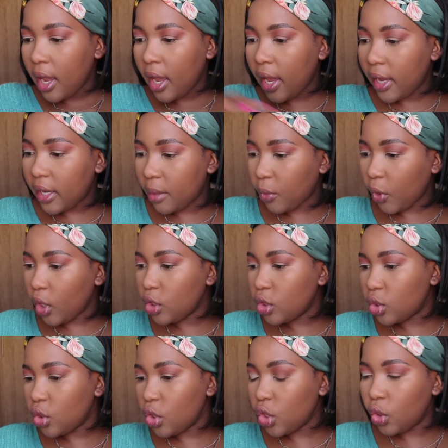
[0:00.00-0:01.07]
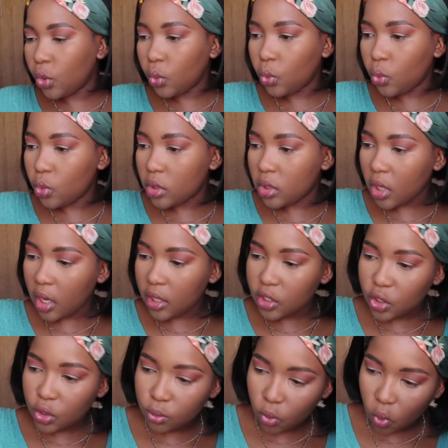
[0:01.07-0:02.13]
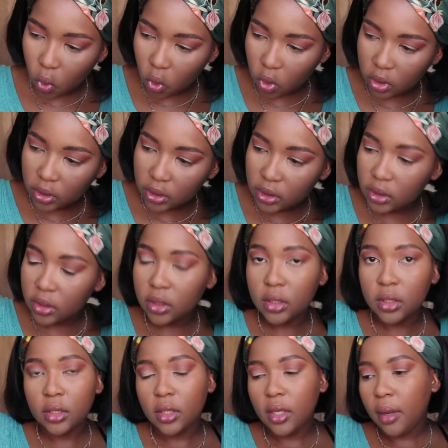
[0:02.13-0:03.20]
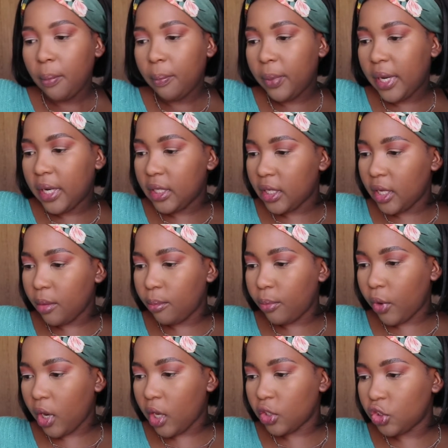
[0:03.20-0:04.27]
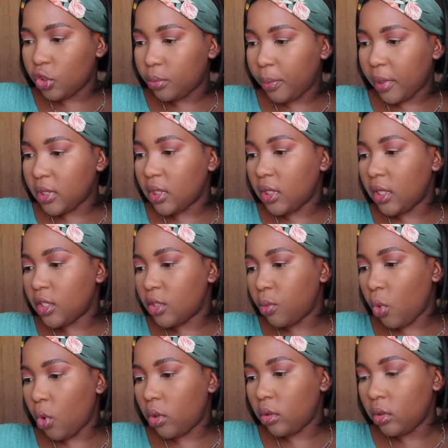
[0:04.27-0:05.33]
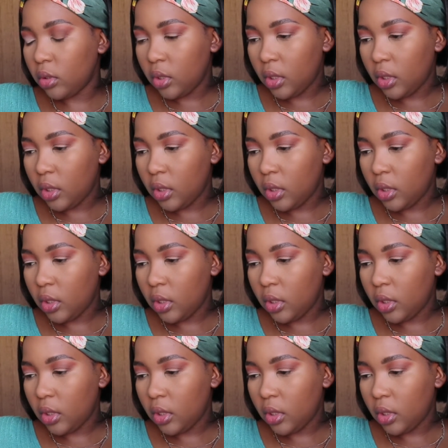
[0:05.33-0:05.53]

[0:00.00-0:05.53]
and I'm going to use a small blending brush, basically a small